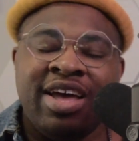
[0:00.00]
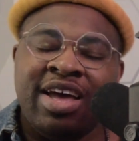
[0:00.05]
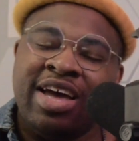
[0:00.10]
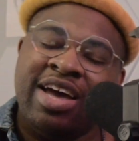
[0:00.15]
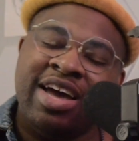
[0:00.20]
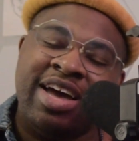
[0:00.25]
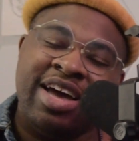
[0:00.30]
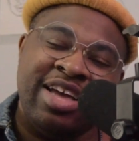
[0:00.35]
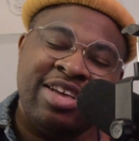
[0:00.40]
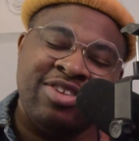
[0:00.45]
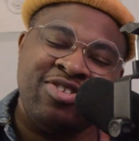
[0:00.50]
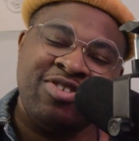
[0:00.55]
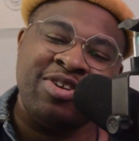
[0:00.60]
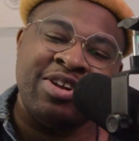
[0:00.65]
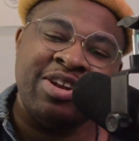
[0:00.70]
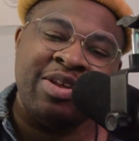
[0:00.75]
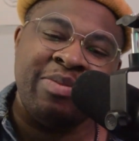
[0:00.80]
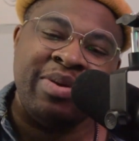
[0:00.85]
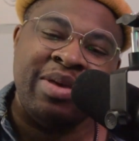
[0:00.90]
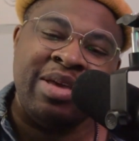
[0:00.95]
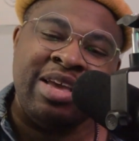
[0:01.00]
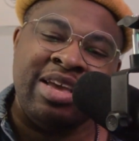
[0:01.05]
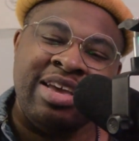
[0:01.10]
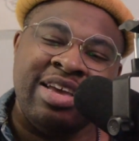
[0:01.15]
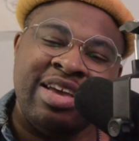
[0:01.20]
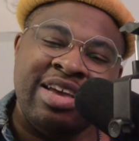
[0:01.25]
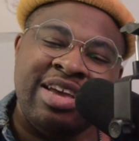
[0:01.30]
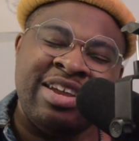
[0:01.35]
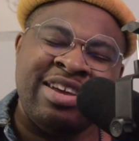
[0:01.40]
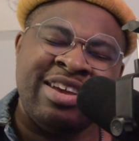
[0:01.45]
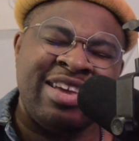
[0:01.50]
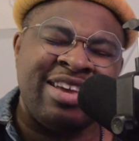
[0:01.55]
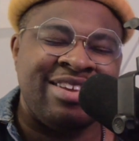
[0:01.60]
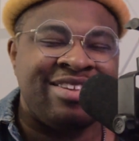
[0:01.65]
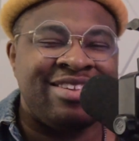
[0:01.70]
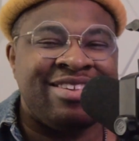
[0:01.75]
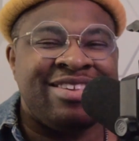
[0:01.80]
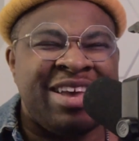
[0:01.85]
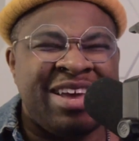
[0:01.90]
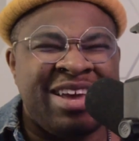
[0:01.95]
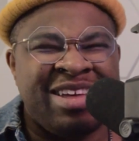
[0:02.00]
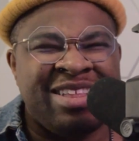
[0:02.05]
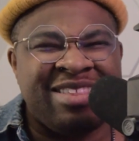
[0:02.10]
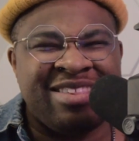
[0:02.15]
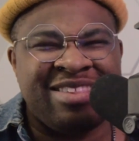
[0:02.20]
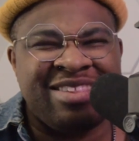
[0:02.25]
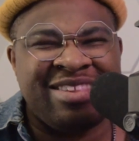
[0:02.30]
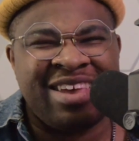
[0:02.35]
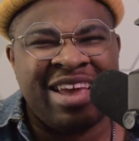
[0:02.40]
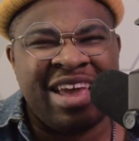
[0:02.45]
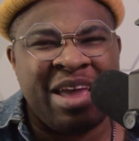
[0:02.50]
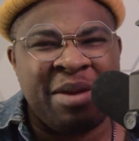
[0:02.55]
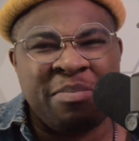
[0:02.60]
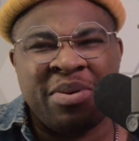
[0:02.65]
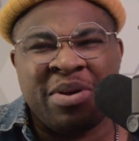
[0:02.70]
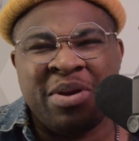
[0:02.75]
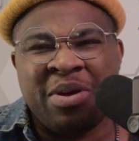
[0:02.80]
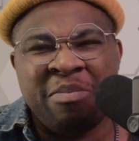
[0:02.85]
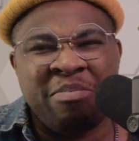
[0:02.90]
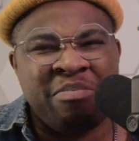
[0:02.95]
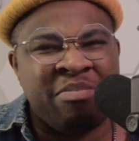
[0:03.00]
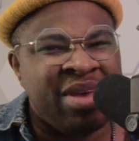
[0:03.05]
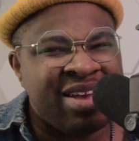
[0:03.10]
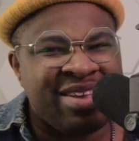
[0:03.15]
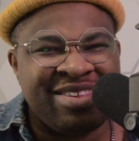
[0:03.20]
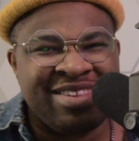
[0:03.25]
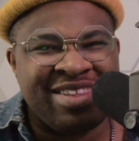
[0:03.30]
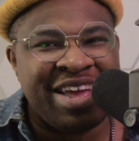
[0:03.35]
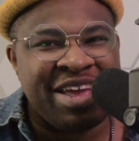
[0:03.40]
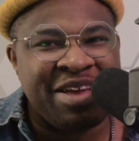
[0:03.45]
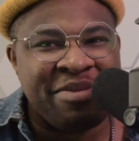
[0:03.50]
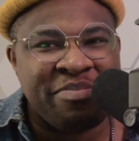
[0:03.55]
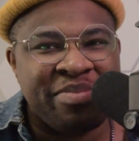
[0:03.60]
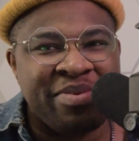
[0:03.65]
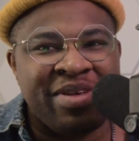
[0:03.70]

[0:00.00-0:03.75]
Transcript: It's going to be a cassette tape mixtape,